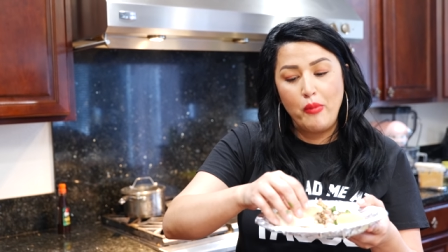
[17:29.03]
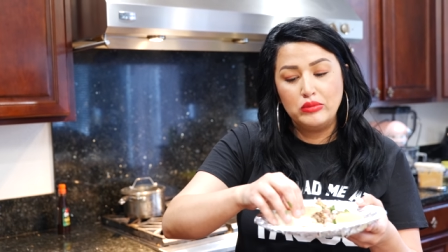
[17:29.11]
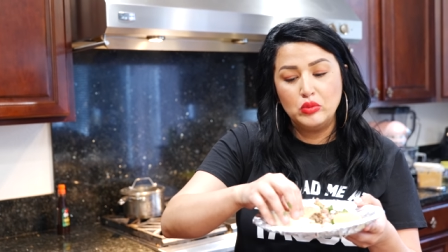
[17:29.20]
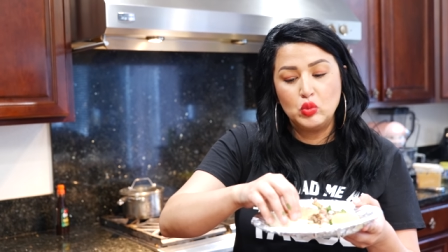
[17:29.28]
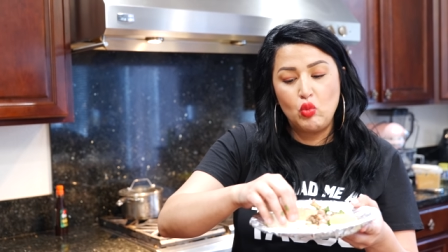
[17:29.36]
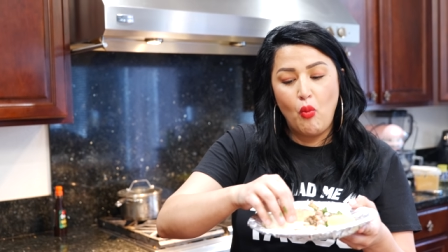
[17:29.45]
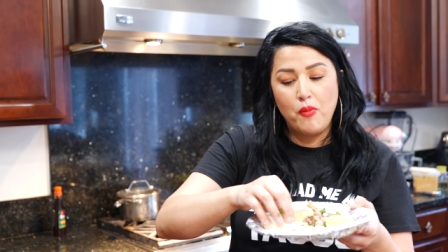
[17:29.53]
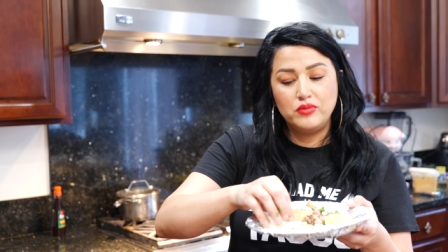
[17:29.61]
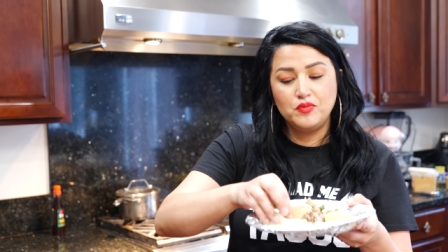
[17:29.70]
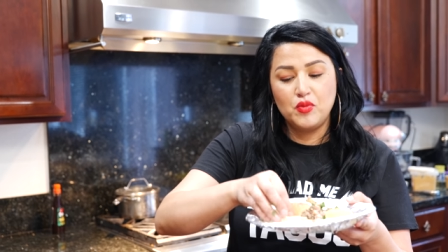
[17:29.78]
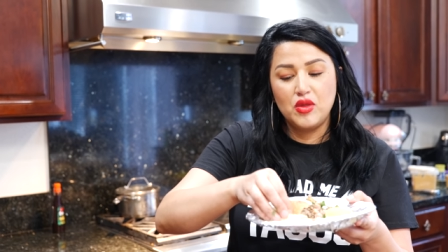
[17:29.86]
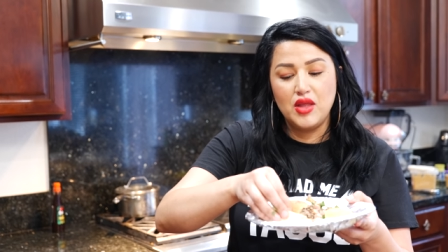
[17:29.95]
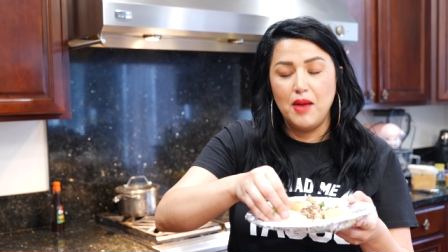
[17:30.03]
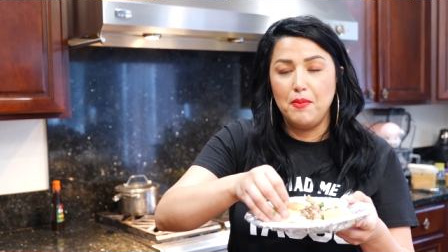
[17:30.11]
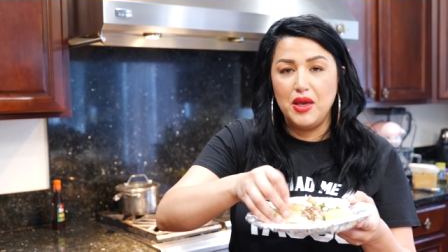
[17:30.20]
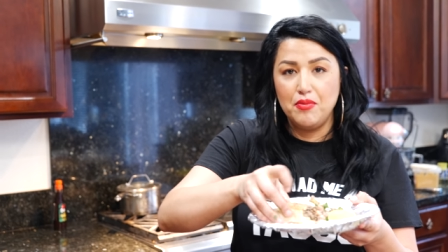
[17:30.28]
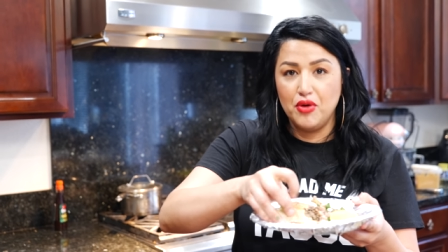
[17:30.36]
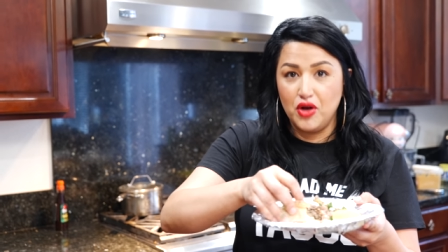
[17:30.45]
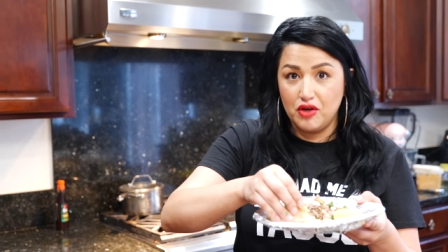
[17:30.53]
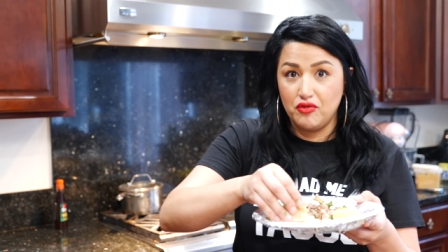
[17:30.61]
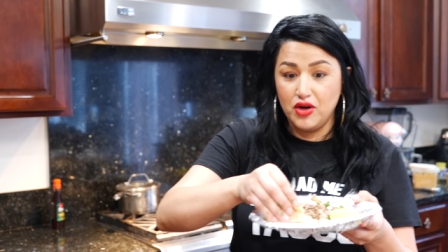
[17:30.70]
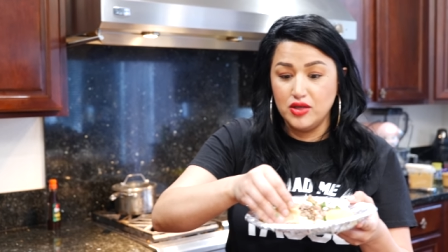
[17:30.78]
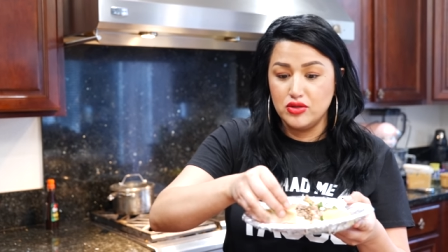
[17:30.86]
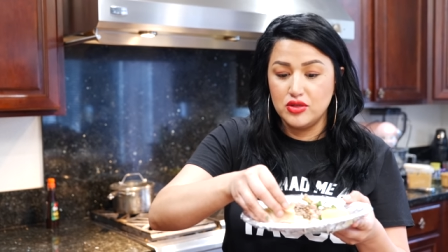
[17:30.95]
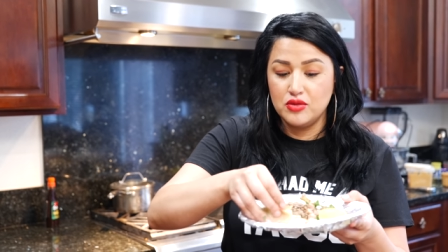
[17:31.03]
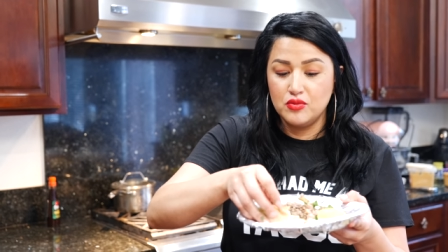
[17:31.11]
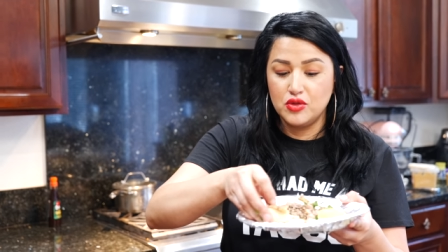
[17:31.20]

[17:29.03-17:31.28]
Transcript: I'll think about it. Not people, our friends.